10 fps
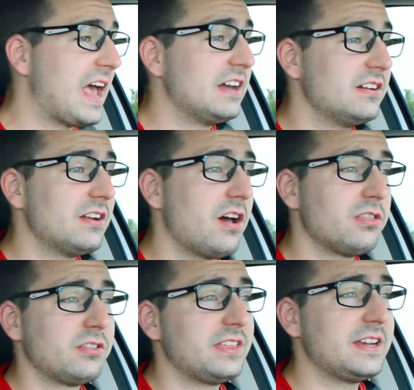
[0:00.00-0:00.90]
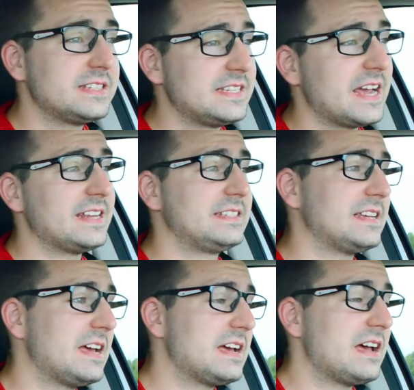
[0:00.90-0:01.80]
and other things
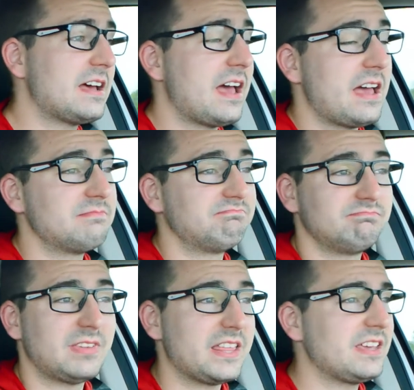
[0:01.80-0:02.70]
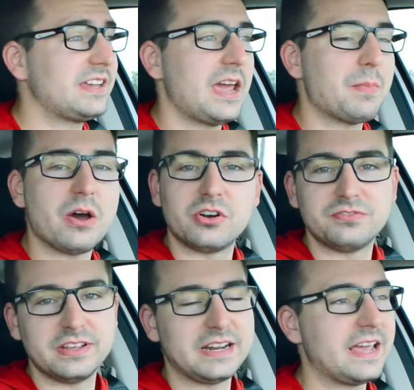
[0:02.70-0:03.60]
that I think came out
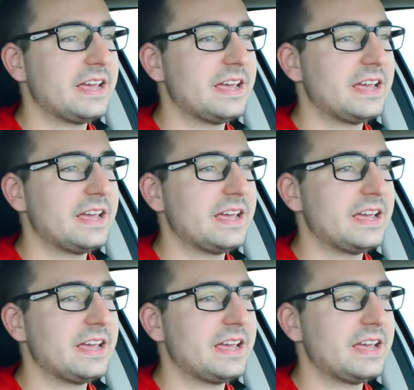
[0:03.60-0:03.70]
of it